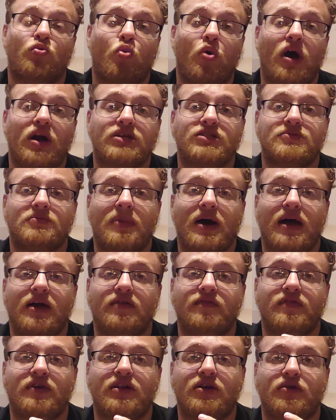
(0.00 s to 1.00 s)
watch
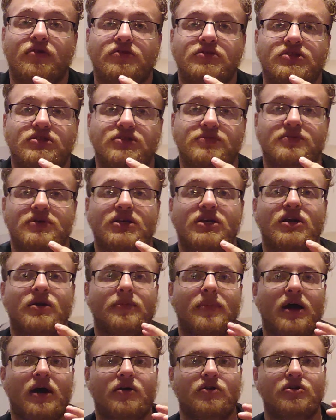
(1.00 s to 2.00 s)
my videos speaking
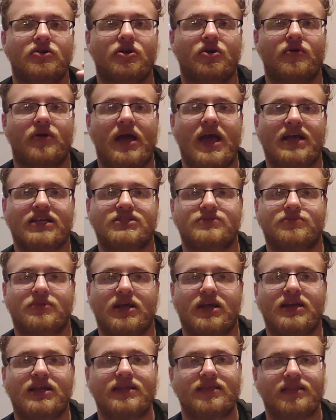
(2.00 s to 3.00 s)
about,
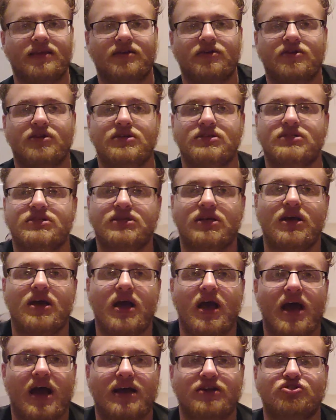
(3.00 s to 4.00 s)
explaining lyrics,
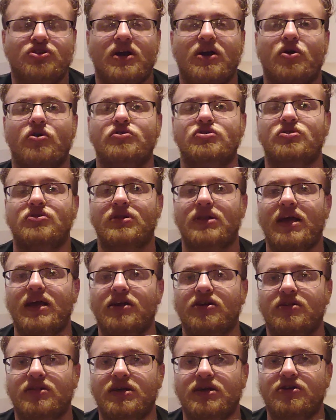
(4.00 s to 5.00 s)
I try to also
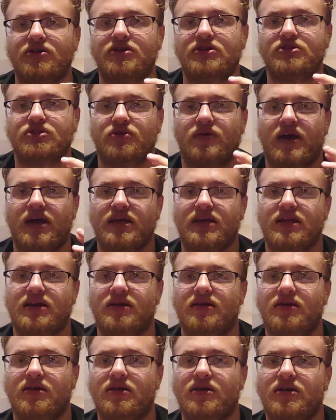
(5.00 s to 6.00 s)
layer lyrics so I can
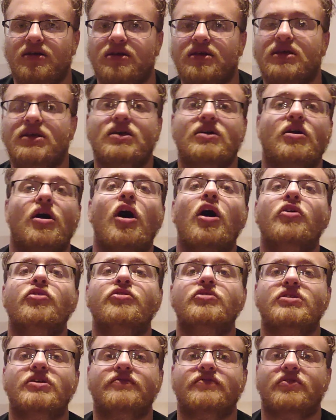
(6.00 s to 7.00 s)
get
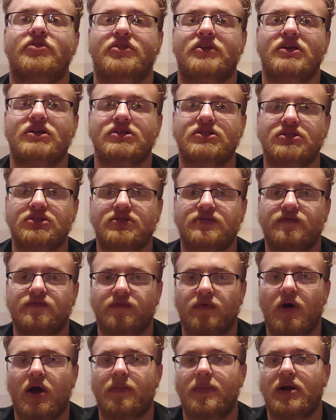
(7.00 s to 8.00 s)
other different things
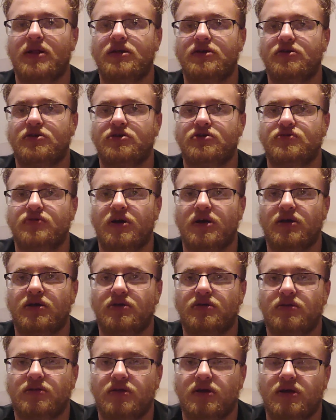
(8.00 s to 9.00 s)
on my lyrics, right?
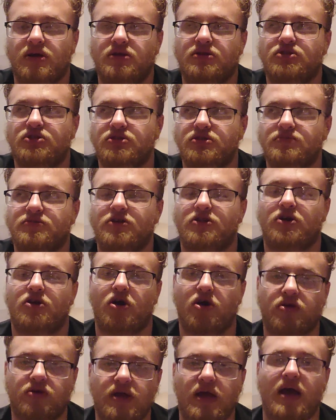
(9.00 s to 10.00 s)
Like, just be like,
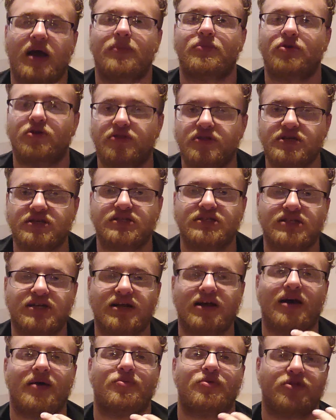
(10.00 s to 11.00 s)
oh yeah, I put this in
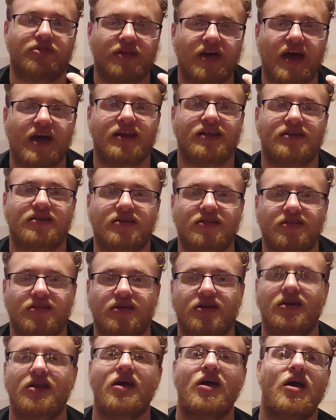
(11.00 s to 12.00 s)
and I put that in, and
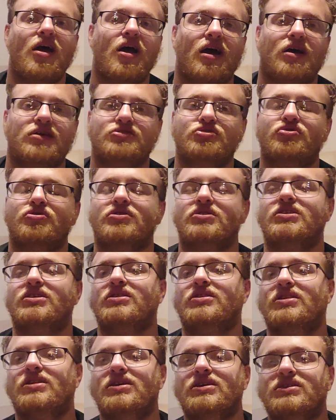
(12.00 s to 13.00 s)
then I sort of
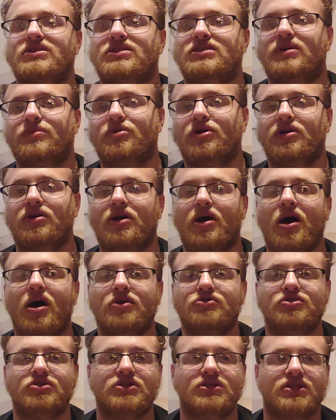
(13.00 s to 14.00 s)
did this double
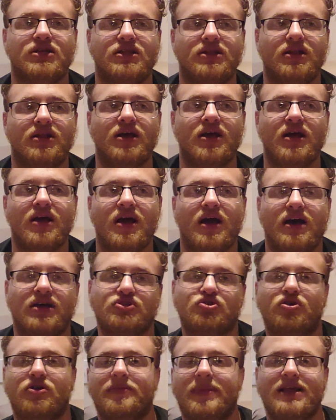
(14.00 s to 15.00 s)
entendre, and then I
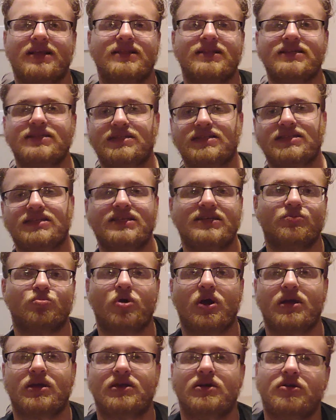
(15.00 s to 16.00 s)
sort of make this scheme
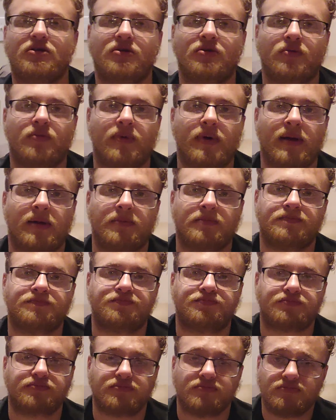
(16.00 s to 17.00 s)
right here, right?
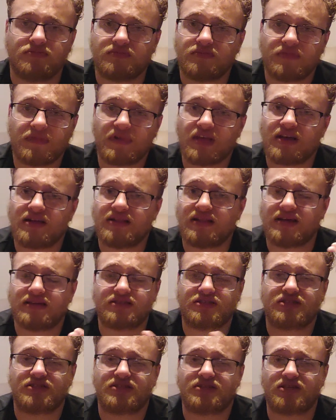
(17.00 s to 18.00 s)
And
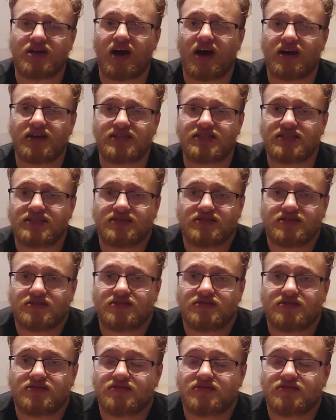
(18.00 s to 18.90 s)
that's just honestly